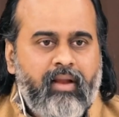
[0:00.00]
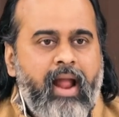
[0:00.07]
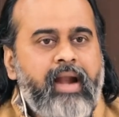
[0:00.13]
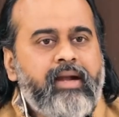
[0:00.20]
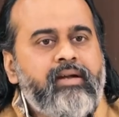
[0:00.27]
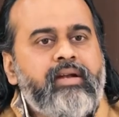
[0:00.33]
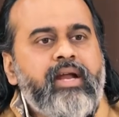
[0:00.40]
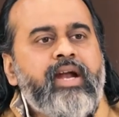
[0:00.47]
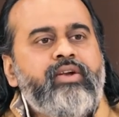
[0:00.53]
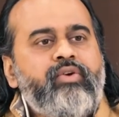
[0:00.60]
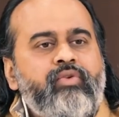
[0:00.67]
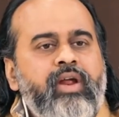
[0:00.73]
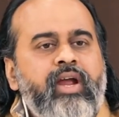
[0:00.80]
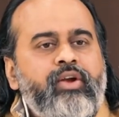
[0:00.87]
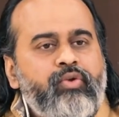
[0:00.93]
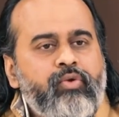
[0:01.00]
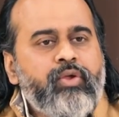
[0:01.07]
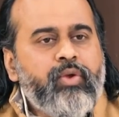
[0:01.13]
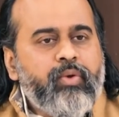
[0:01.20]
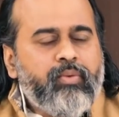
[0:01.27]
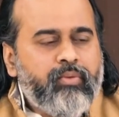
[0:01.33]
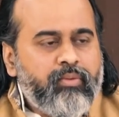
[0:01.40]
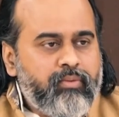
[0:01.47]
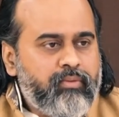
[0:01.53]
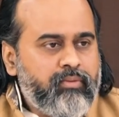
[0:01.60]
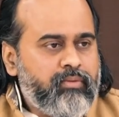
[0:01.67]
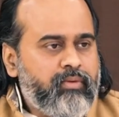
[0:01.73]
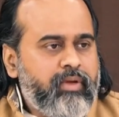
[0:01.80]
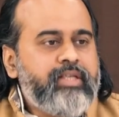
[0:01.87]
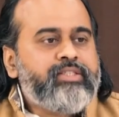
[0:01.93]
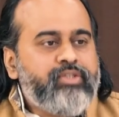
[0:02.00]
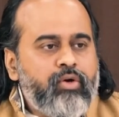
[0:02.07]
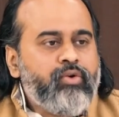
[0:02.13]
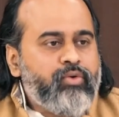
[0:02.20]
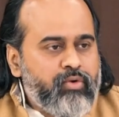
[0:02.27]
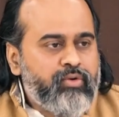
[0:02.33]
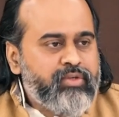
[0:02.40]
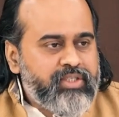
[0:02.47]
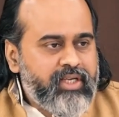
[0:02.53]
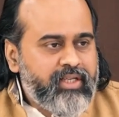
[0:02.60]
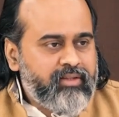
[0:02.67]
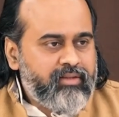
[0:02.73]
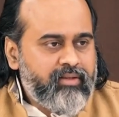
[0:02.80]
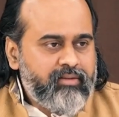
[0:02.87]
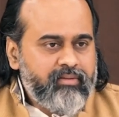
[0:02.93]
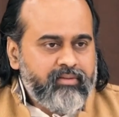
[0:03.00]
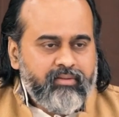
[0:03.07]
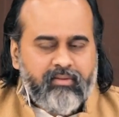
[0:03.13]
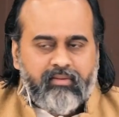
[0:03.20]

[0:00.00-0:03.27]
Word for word: and day to day to you is your Kurukshetra.